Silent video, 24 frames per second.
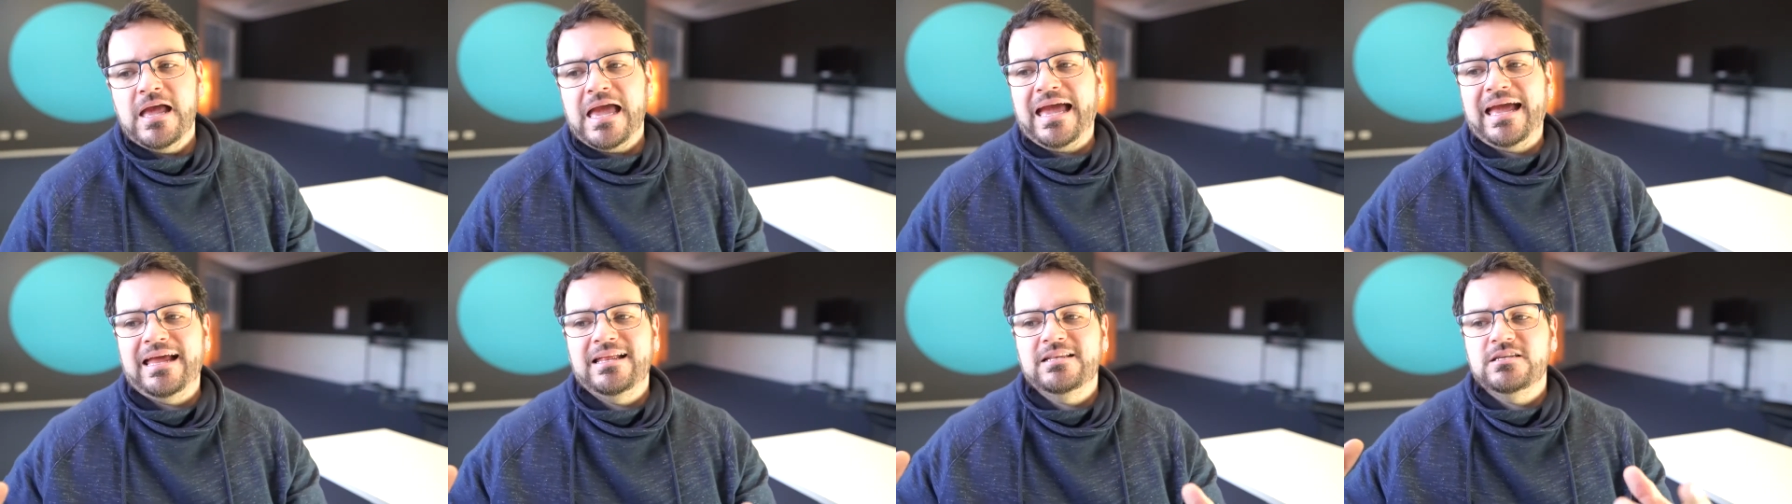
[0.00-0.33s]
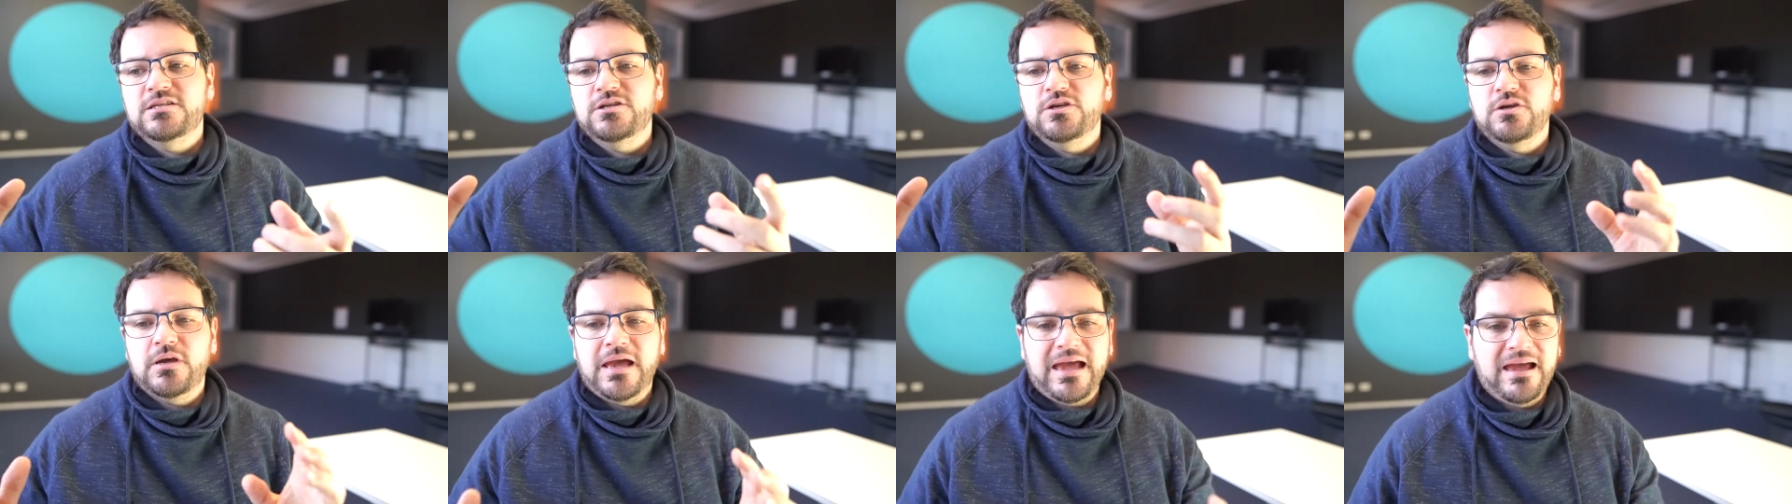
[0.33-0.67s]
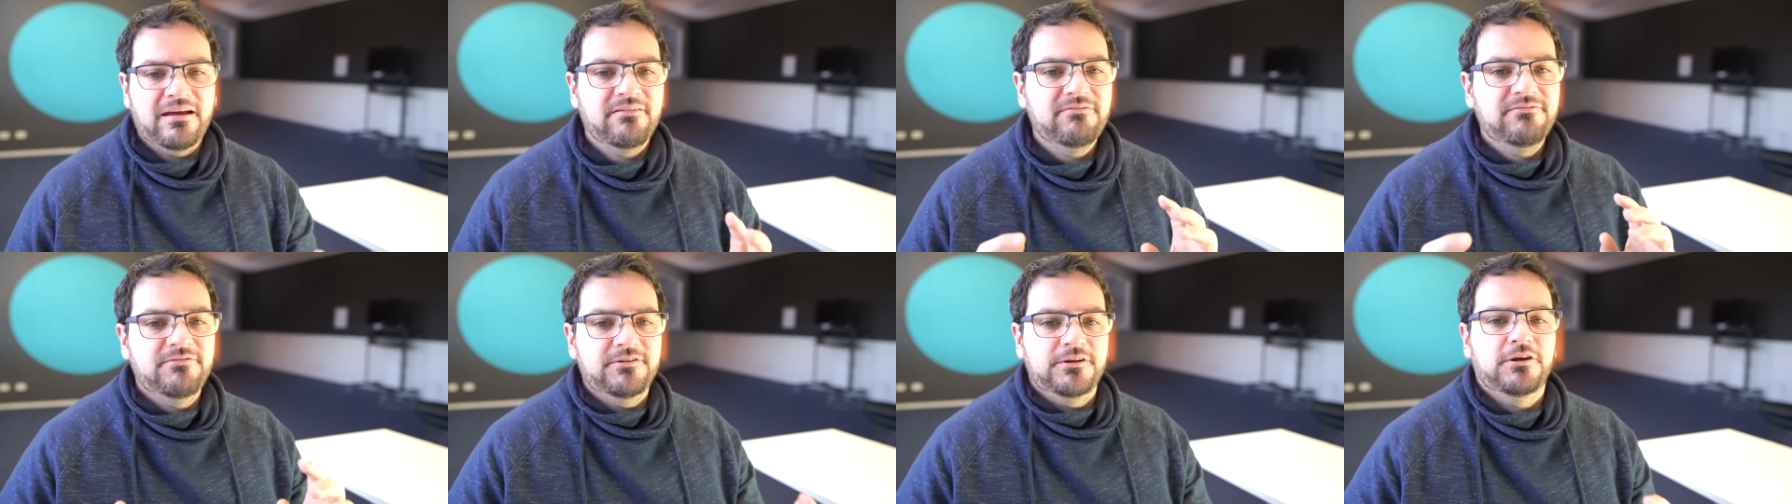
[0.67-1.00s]
and you
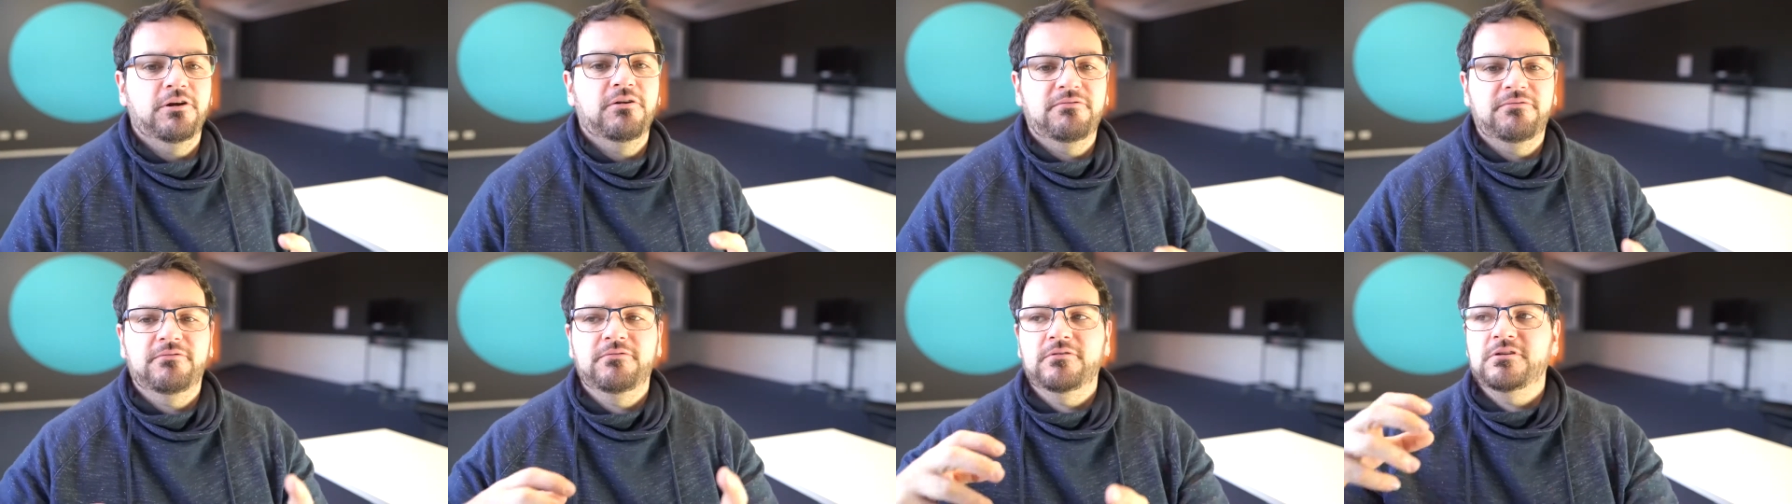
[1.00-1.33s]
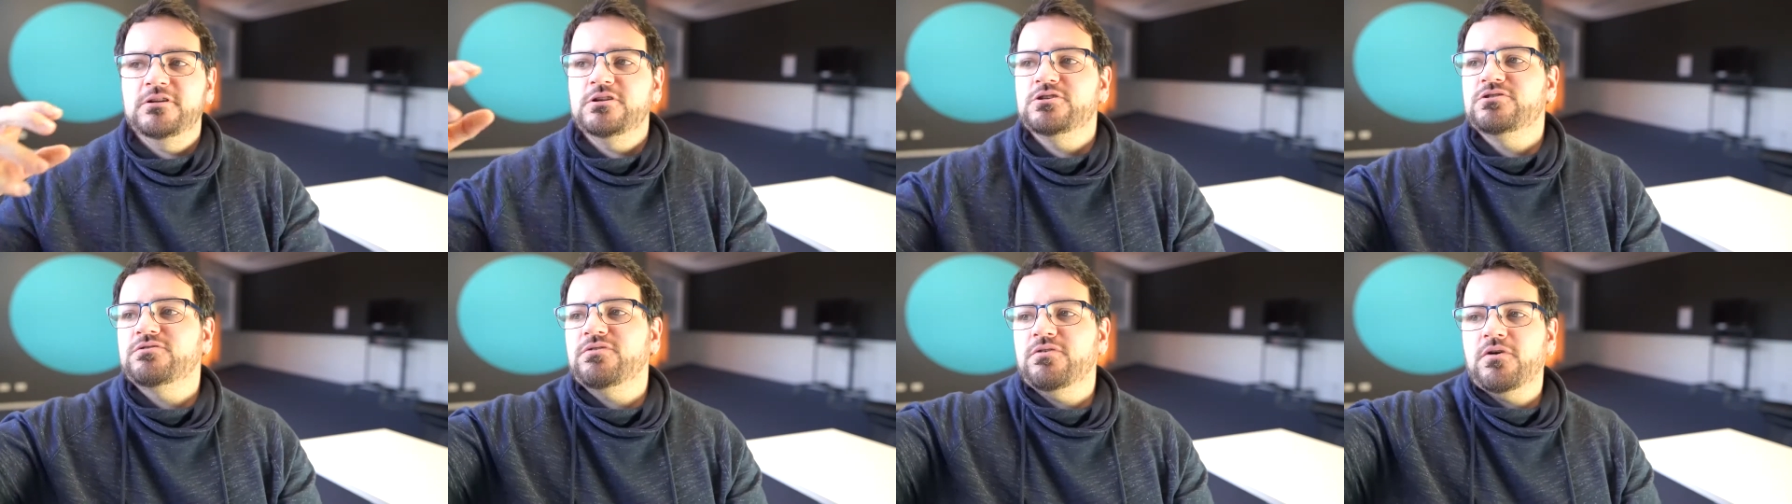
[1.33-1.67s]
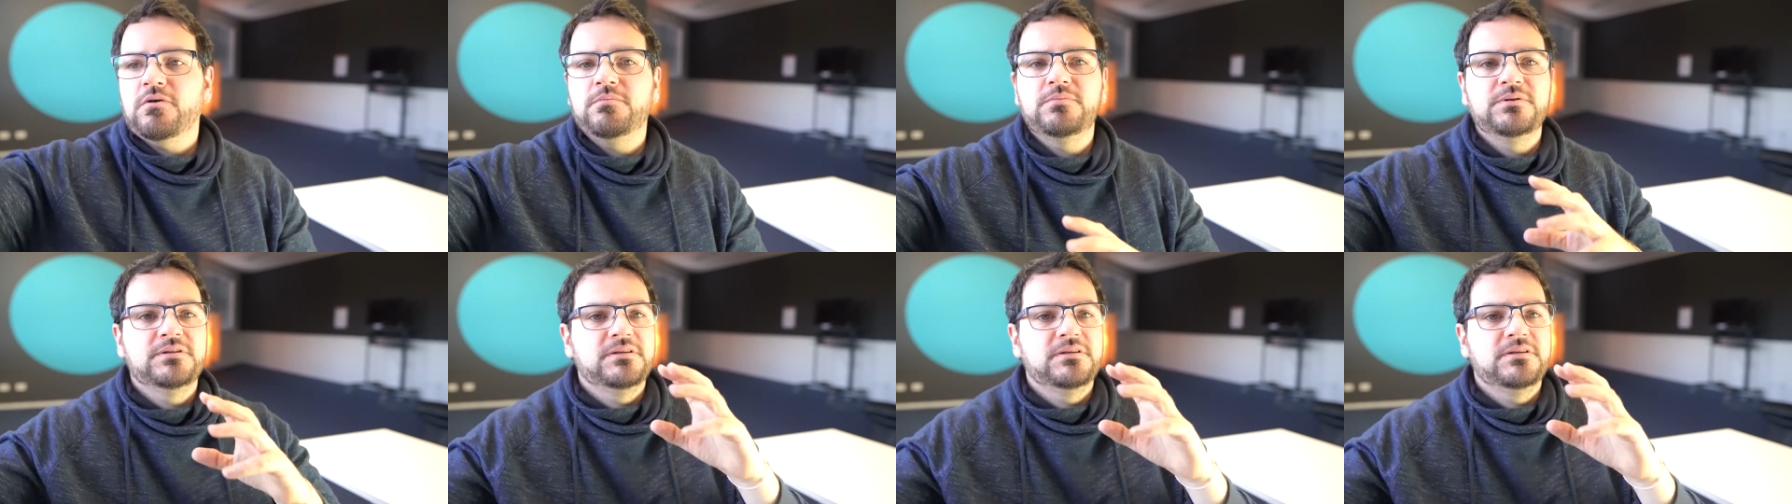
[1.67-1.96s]
have video footage from